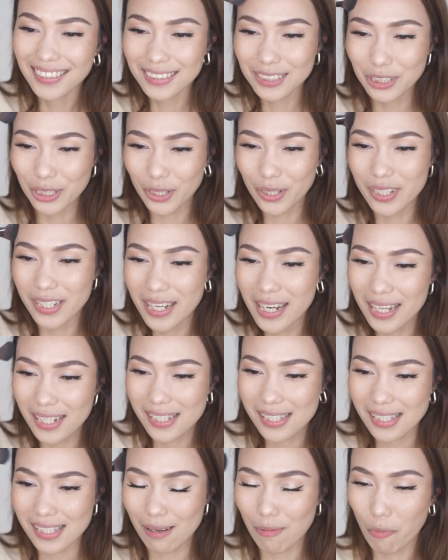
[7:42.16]
Do you
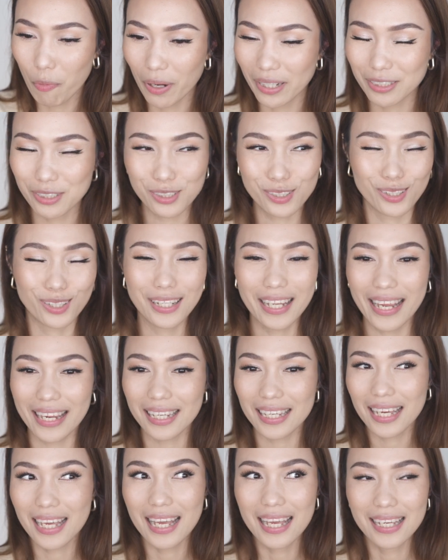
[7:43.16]
need someone to
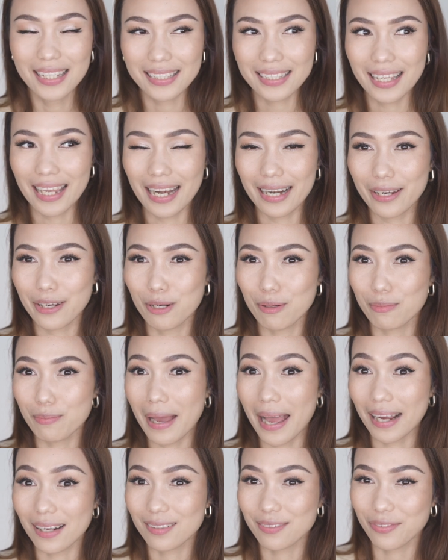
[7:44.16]
like carry your
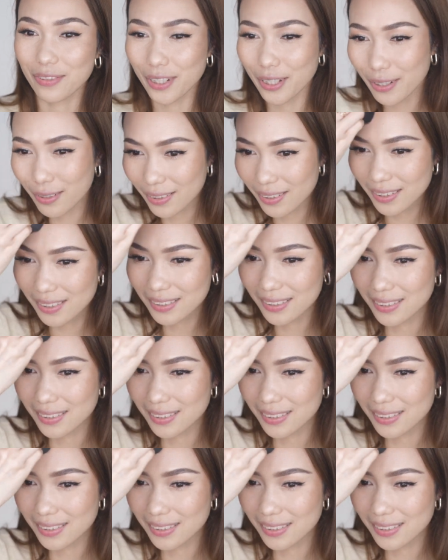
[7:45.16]
bag for you?